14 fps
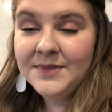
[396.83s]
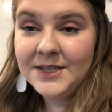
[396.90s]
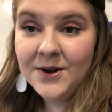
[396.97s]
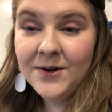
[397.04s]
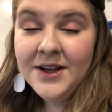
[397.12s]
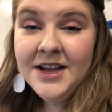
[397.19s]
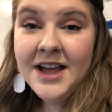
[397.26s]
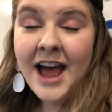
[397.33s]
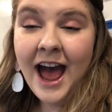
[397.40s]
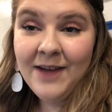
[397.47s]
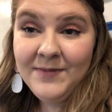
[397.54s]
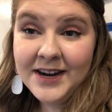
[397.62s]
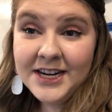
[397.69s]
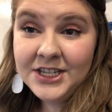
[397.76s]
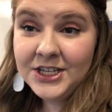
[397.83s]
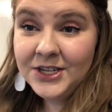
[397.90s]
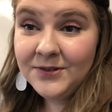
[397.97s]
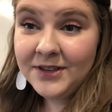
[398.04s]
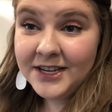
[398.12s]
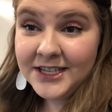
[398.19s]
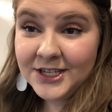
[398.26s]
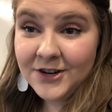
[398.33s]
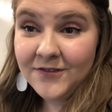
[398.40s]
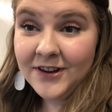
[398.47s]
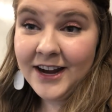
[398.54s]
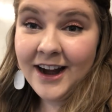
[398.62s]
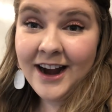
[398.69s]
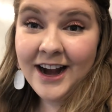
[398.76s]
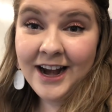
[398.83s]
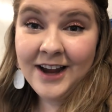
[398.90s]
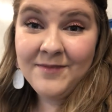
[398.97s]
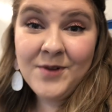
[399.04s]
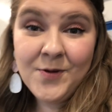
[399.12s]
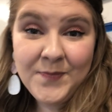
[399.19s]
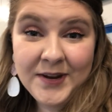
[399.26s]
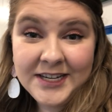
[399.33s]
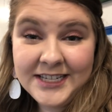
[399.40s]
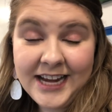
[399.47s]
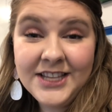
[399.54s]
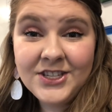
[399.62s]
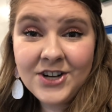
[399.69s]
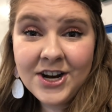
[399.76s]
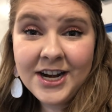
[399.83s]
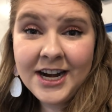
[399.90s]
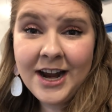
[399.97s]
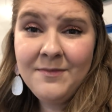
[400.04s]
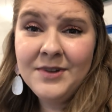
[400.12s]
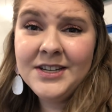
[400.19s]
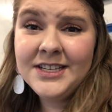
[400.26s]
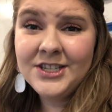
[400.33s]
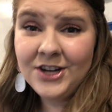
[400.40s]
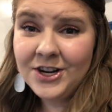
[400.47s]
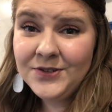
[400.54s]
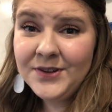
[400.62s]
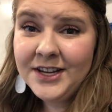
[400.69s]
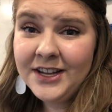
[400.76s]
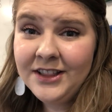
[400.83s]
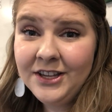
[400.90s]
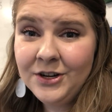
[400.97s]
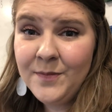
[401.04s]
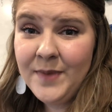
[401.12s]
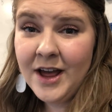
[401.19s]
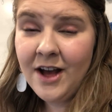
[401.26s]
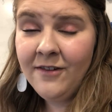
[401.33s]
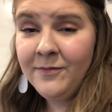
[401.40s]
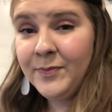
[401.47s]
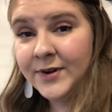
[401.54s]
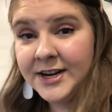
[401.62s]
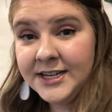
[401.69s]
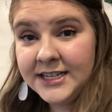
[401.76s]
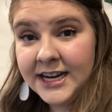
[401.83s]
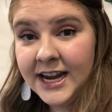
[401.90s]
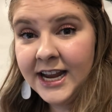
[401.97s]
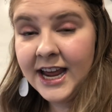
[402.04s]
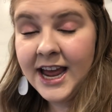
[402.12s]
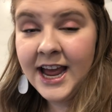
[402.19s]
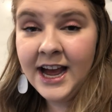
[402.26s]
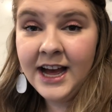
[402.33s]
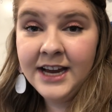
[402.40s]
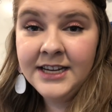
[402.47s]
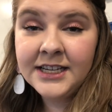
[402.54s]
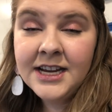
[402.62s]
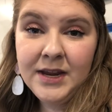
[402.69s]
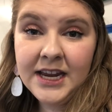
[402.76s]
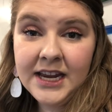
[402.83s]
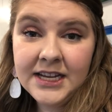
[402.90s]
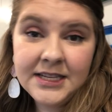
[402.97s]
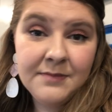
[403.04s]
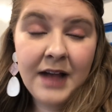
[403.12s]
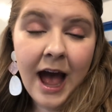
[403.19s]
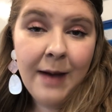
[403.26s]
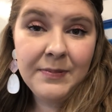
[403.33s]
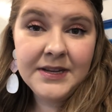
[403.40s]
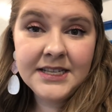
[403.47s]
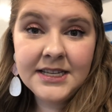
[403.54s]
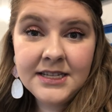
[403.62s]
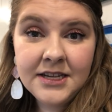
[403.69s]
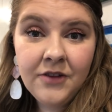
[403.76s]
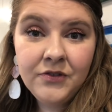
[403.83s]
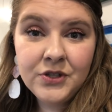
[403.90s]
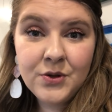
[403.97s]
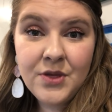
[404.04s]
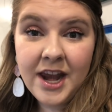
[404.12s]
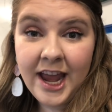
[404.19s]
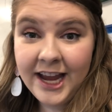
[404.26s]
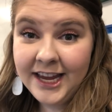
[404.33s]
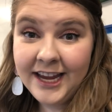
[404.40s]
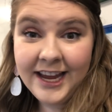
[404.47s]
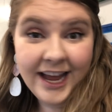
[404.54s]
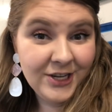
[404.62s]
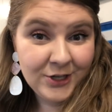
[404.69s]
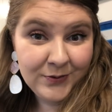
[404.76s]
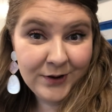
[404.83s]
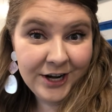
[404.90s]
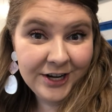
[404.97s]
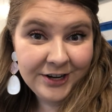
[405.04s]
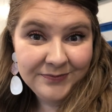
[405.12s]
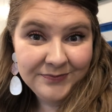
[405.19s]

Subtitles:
So I made a to-do list over there and I am hoping to get started. I'm gonna start doing a little bit of printing and making some copies and stuff so then I can get to work.